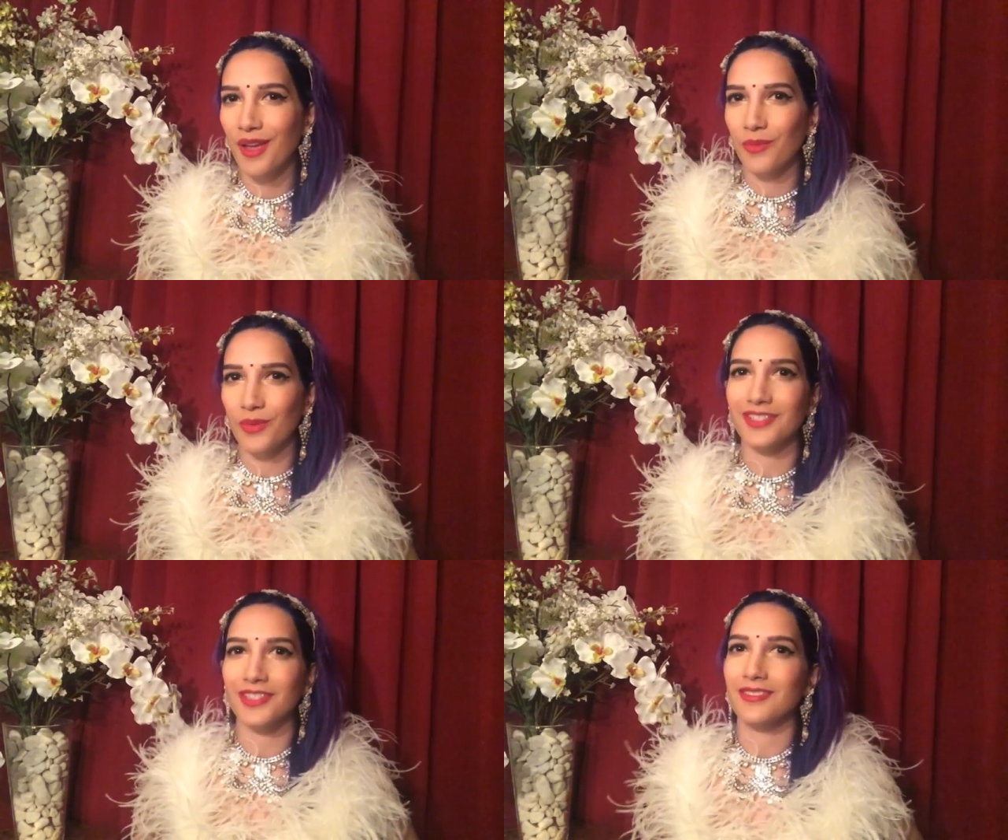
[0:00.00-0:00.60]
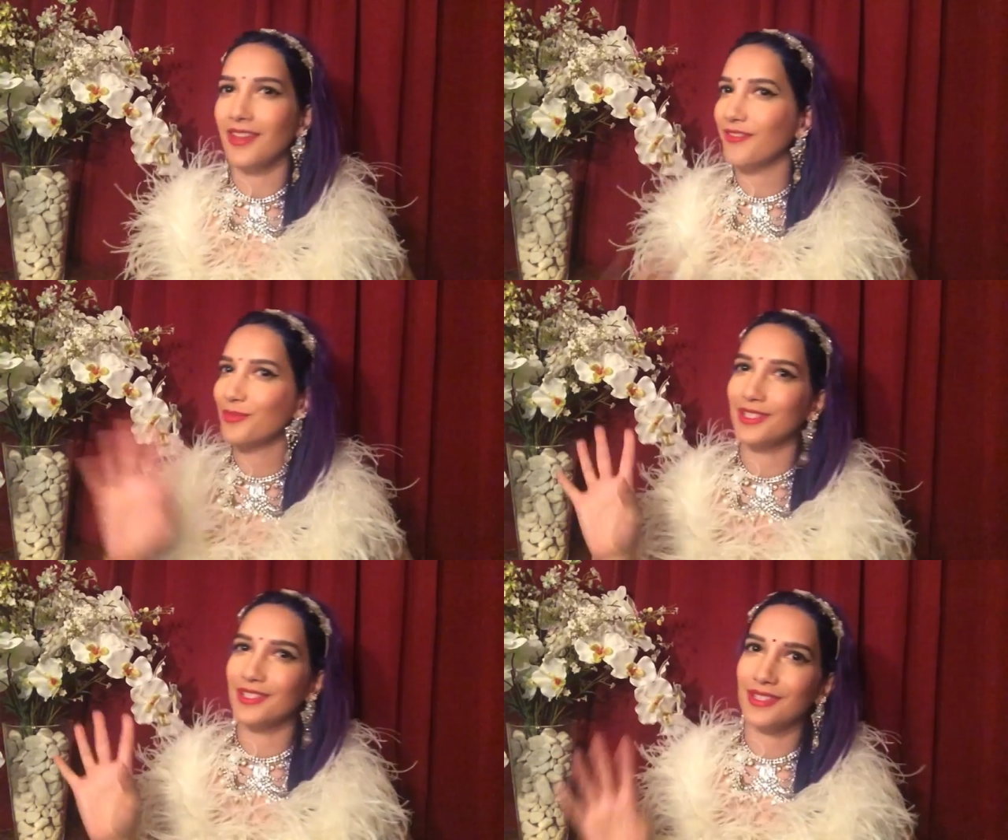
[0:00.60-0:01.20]
which has
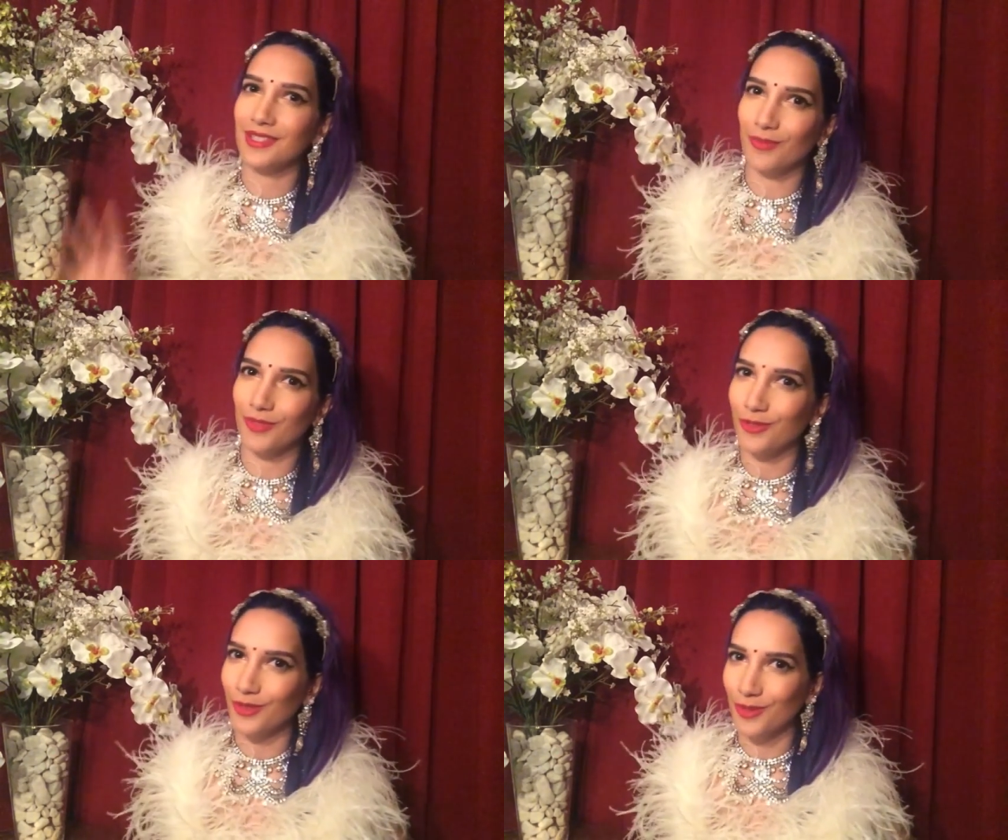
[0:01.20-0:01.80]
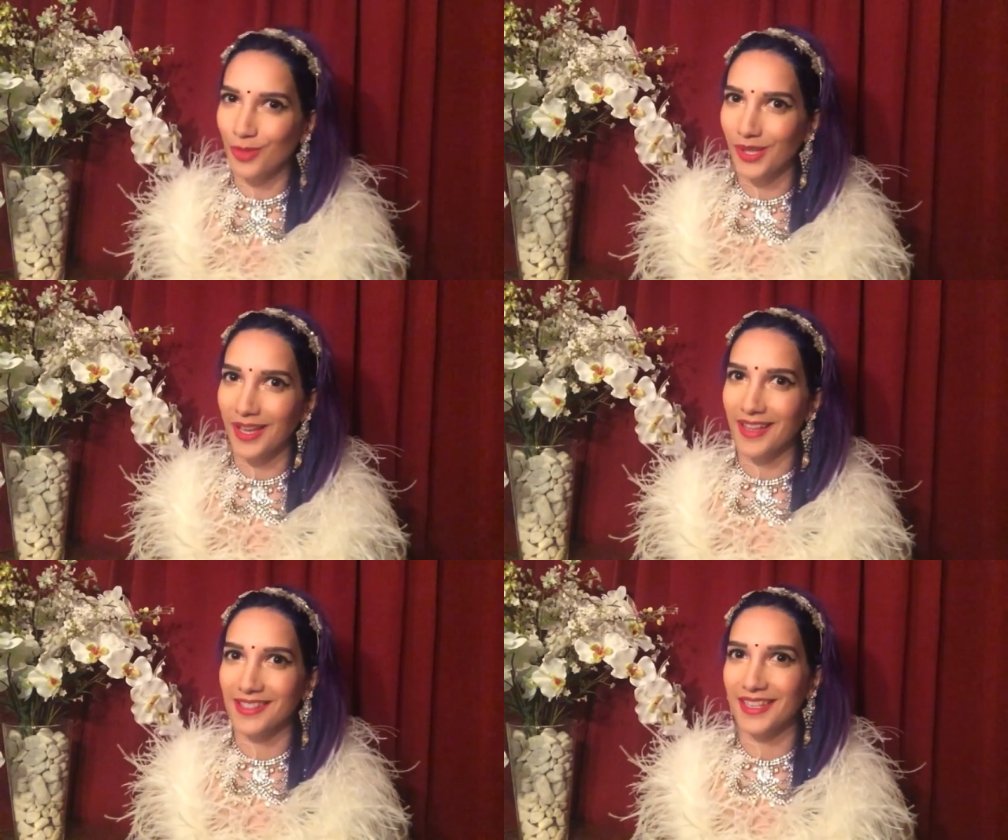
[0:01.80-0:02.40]
never been seen before in
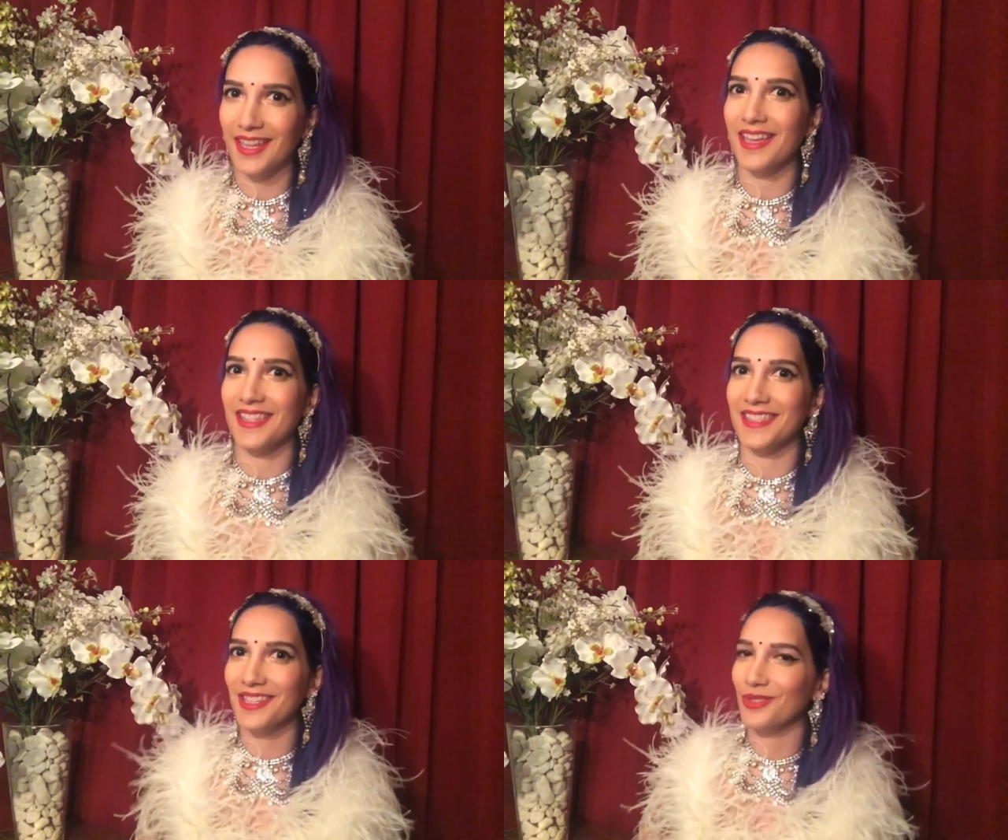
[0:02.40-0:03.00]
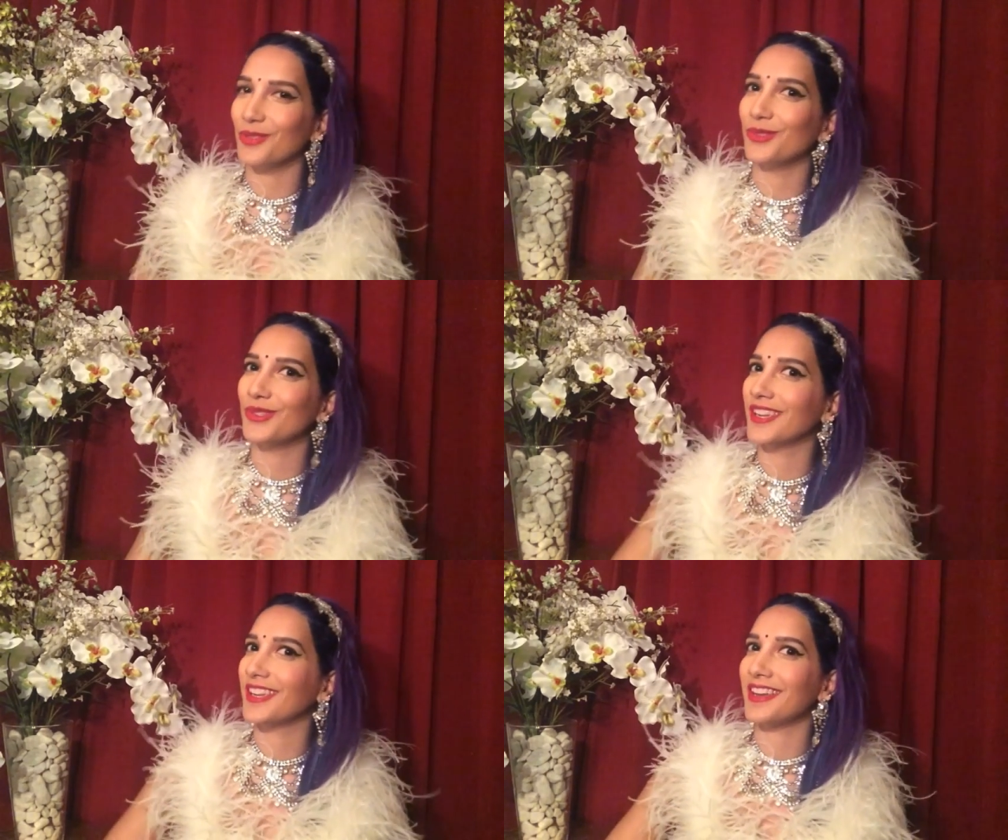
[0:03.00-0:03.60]
burlesque, and that's
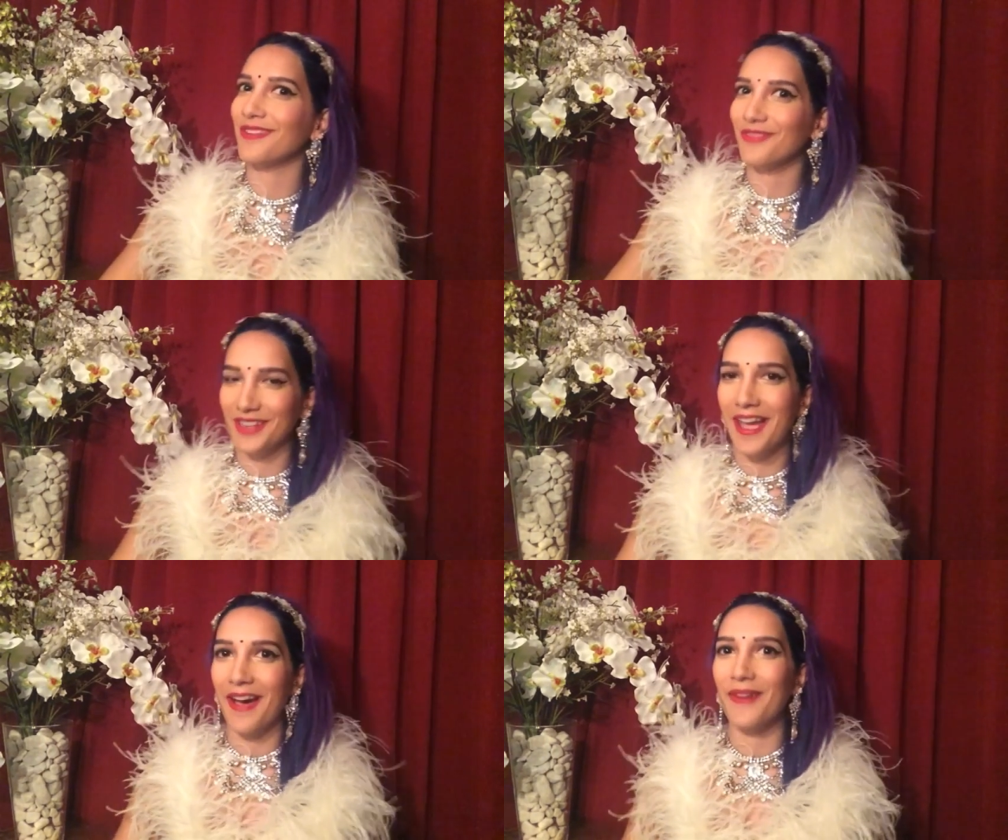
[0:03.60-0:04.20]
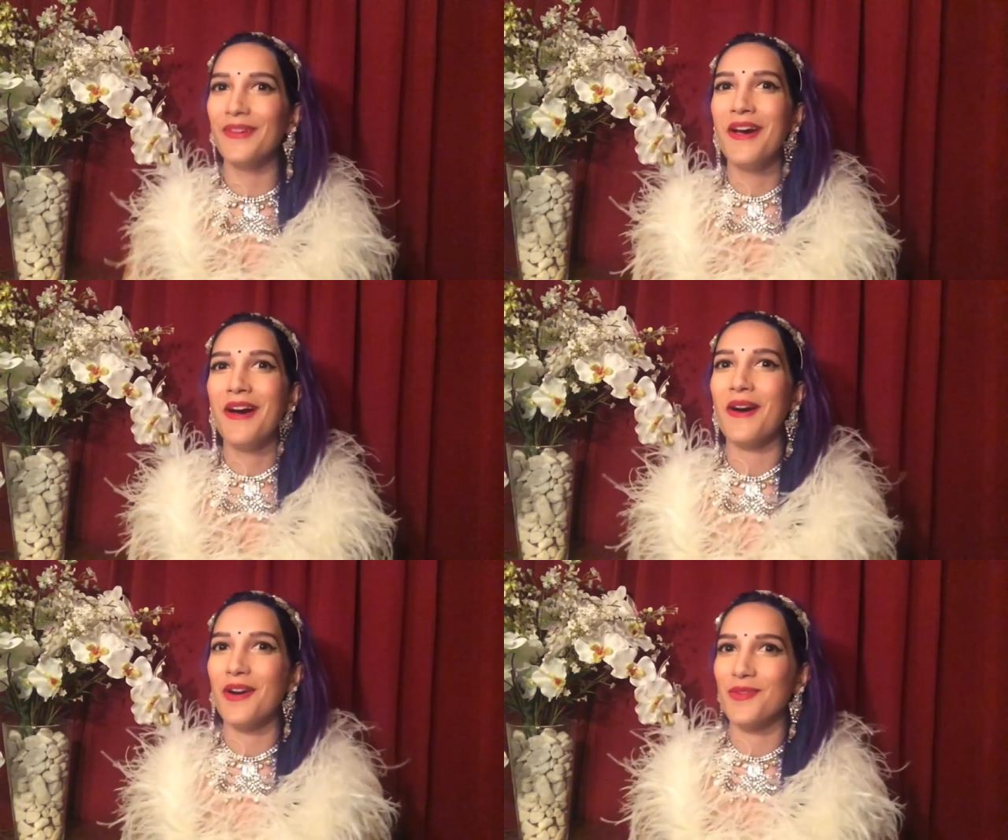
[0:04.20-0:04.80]
all you're getting for now,
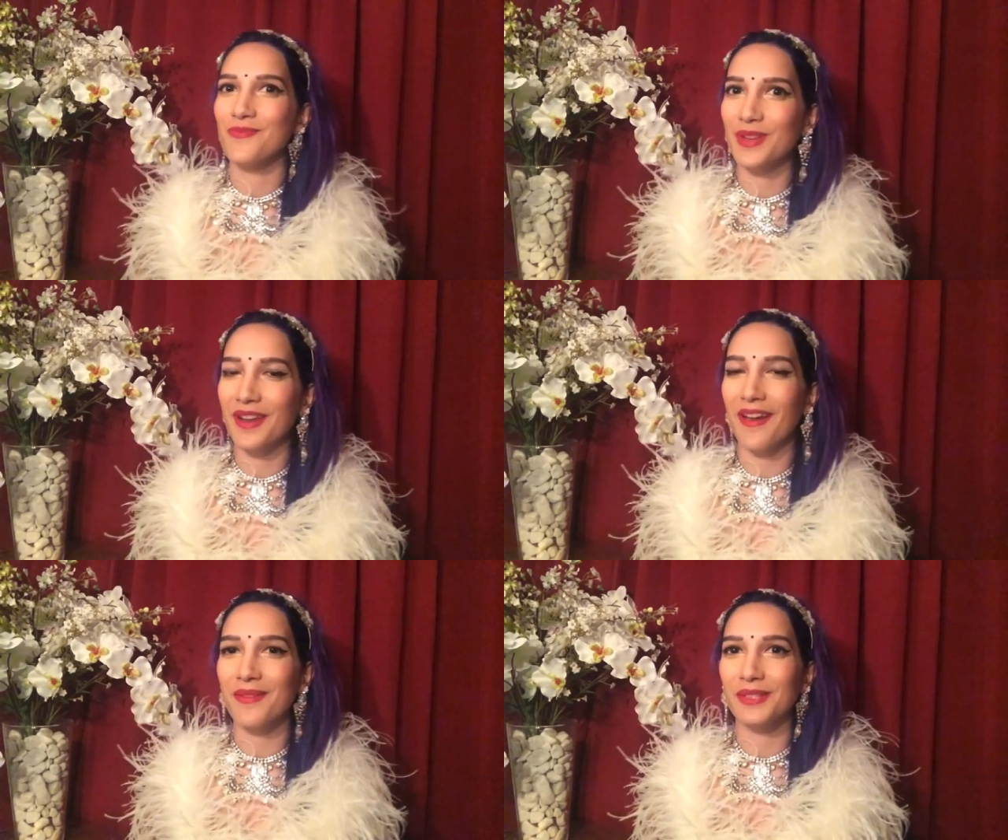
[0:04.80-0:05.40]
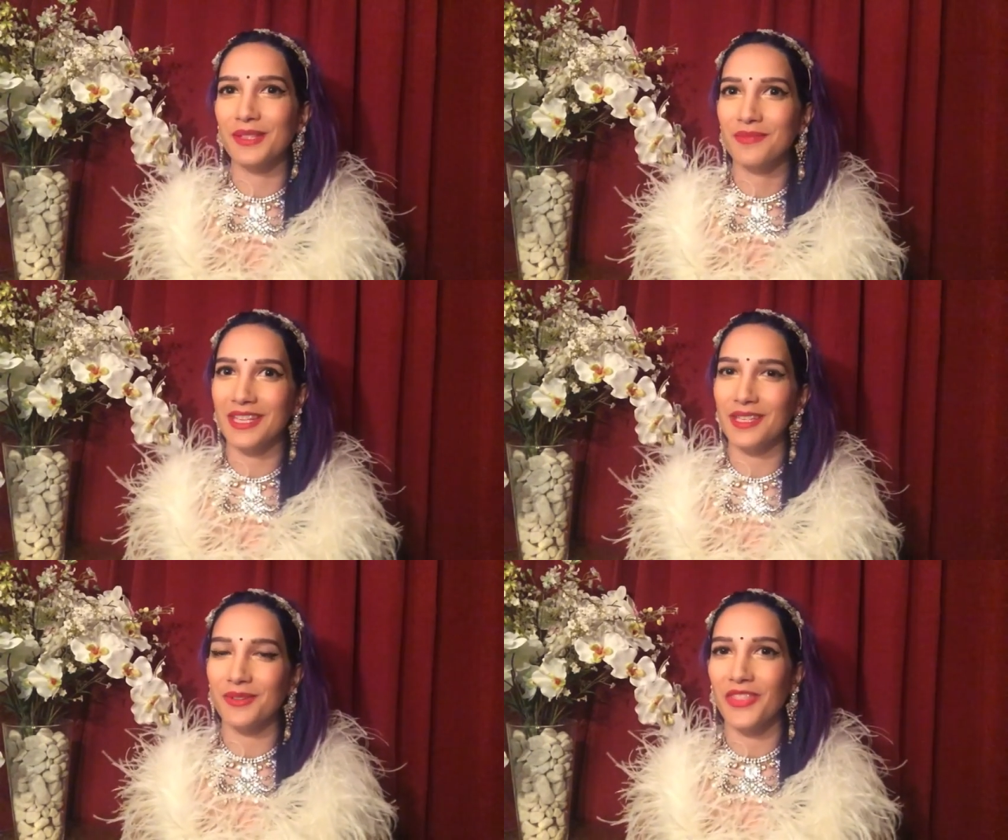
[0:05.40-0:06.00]
but I will
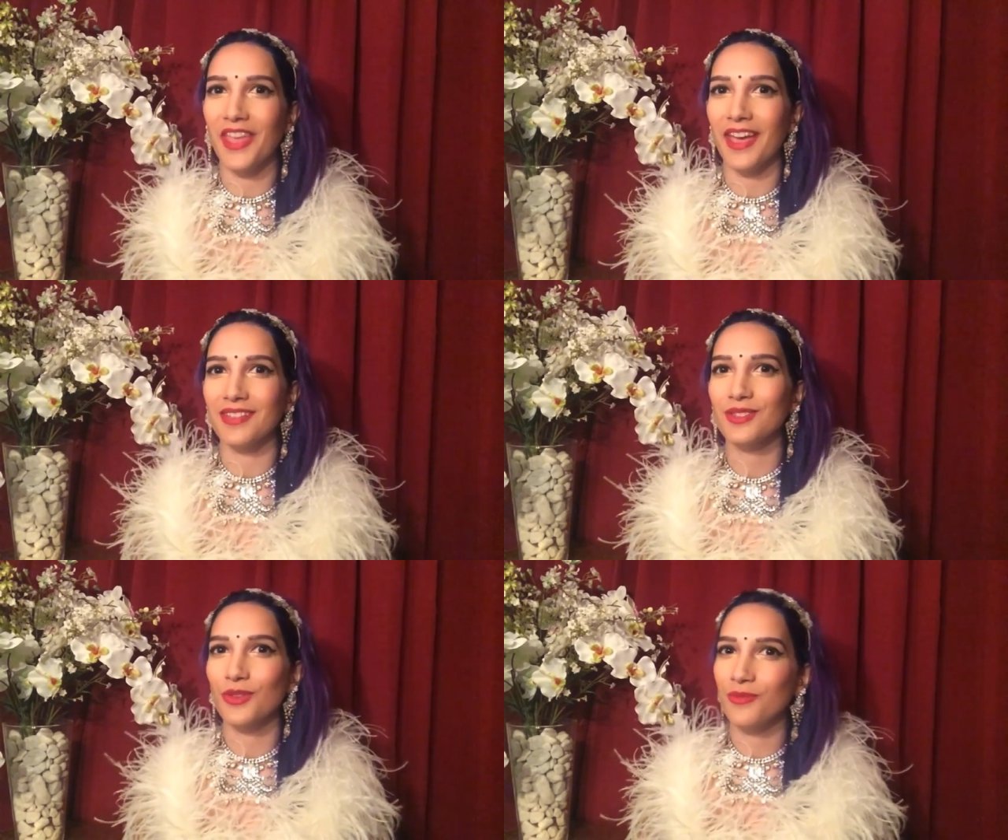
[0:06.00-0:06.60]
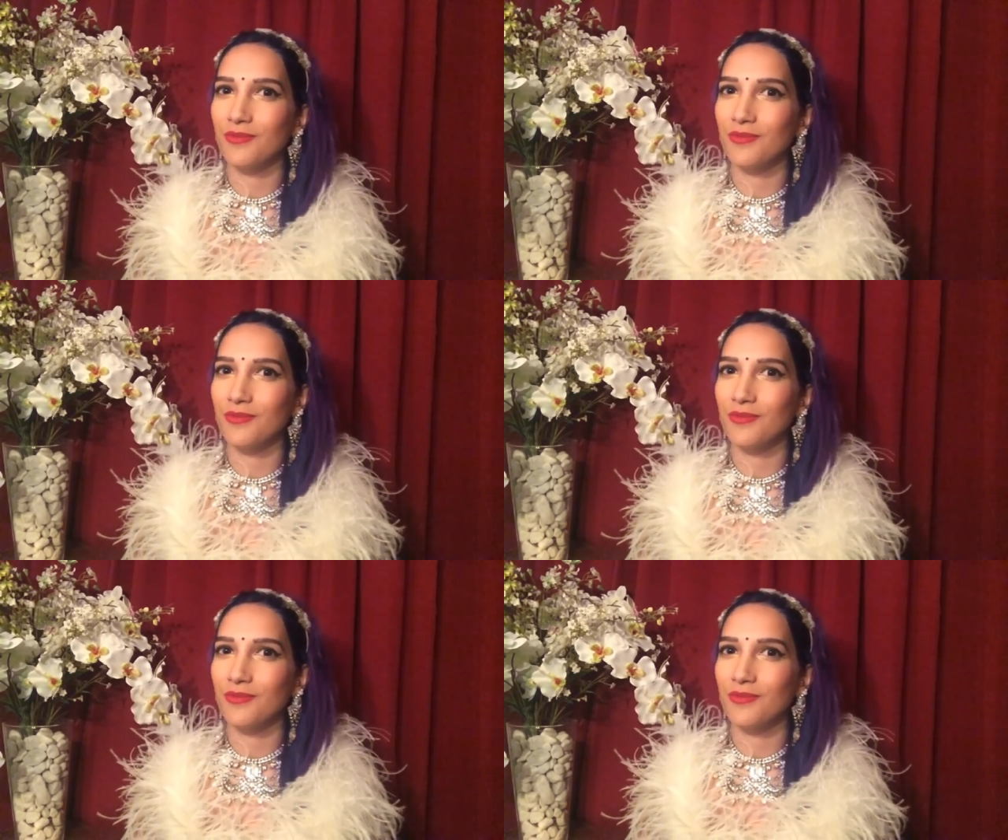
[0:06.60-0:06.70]
update you on that. So